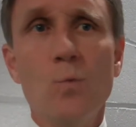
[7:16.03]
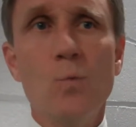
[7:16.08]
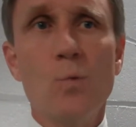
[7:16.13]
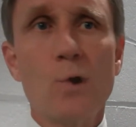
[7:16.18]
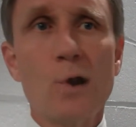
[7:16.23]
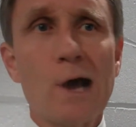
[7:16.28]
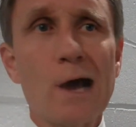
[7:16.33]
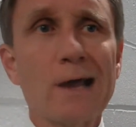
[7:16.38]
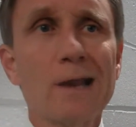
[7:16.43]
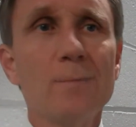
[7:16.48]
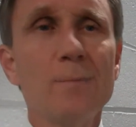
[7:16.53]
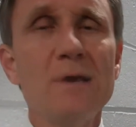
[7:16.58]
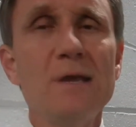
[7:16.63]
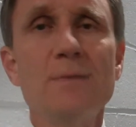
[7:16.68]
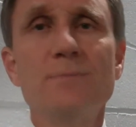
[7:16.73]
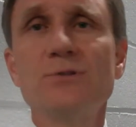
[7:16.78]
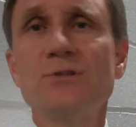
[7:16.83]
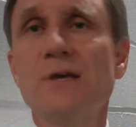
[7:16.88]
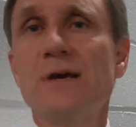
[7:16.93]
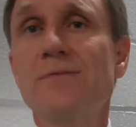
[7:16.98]
we're not going to
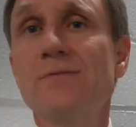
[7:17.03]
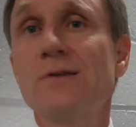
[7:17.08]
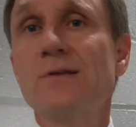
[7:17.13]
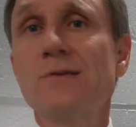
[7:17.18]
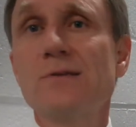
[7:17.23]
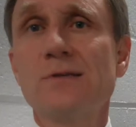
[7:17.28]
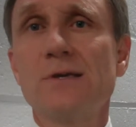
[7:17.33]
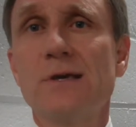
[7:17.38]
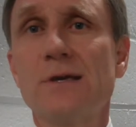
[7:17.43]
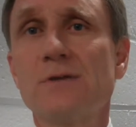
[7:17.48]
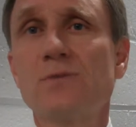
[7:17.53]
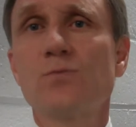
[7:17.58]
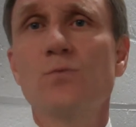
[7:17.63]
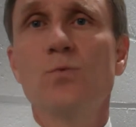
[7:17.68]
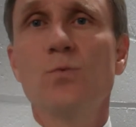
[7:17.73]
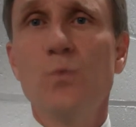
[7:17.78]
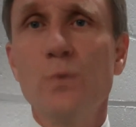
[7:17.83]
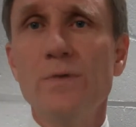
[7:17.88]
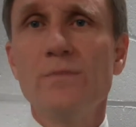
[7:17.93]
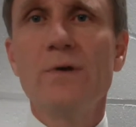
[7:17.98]
beat them 7-6.